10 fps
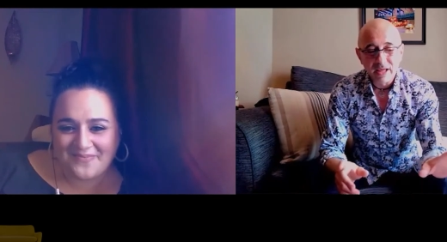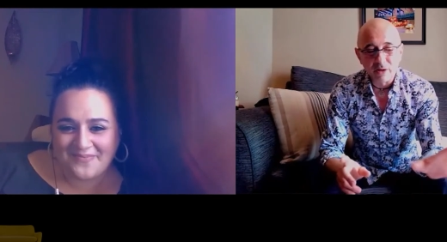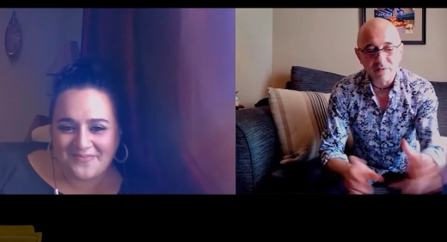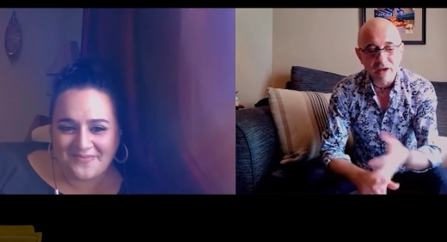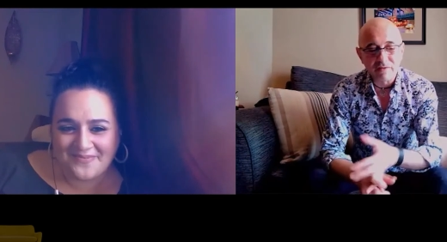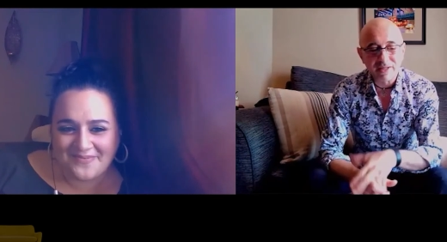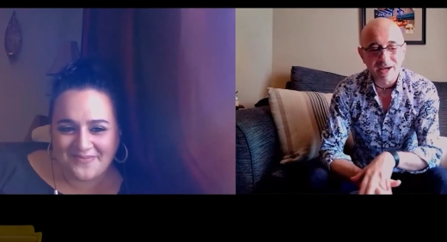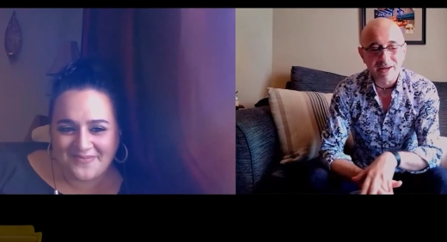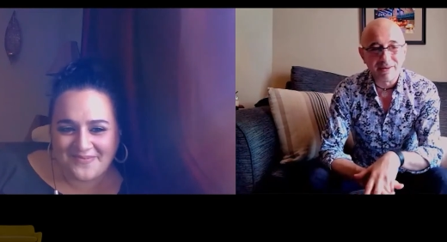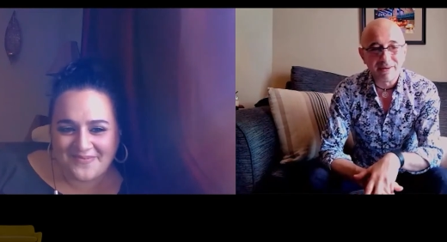Speaker 1: Your favorite
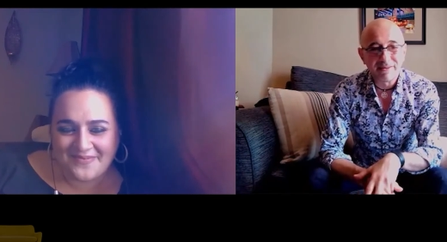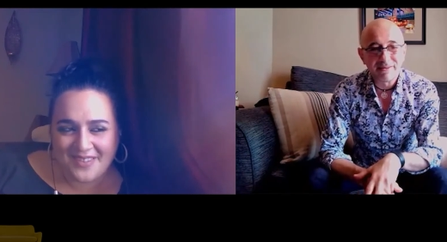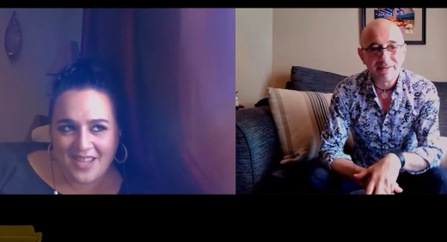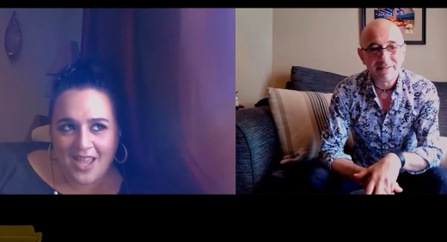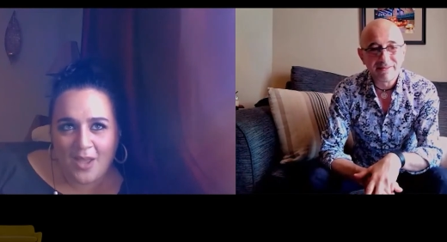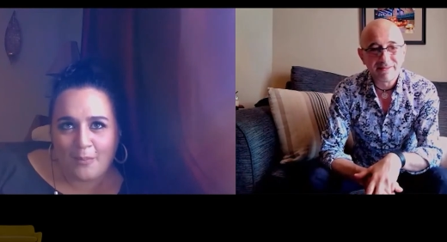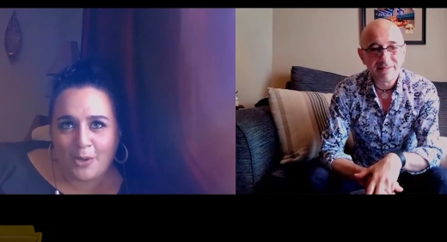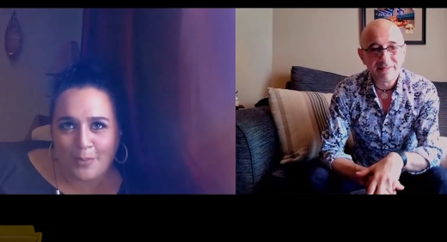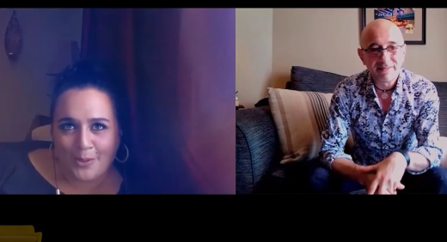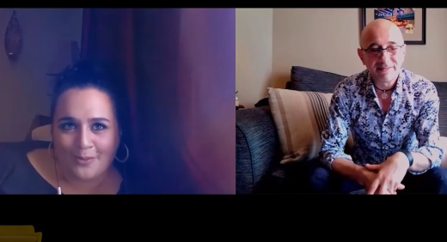color?
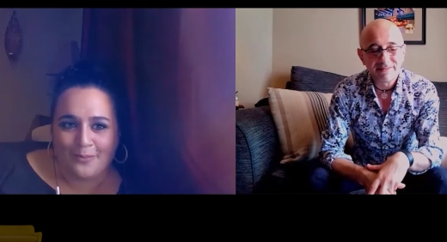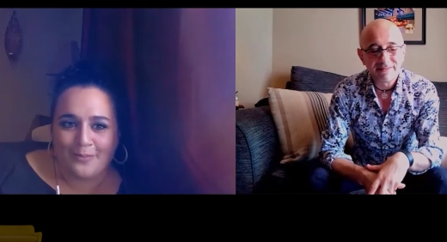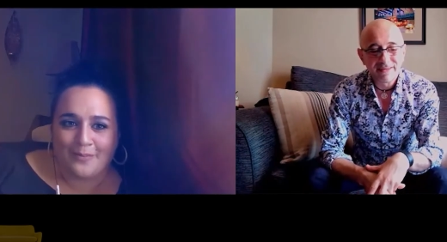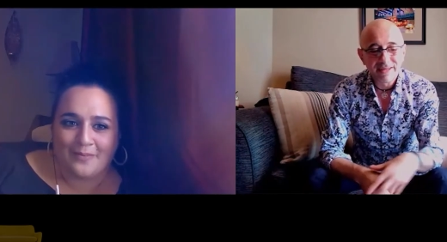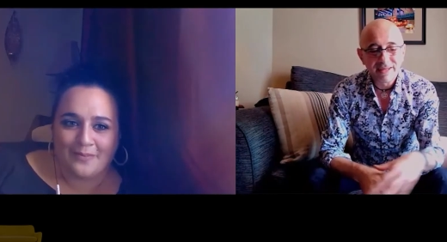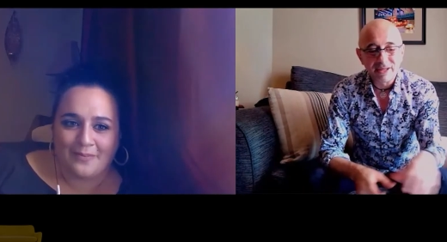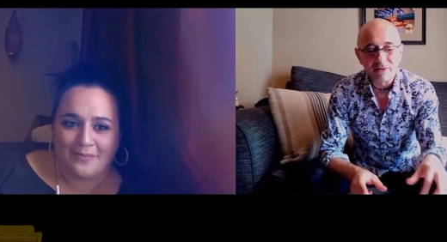Purple. Your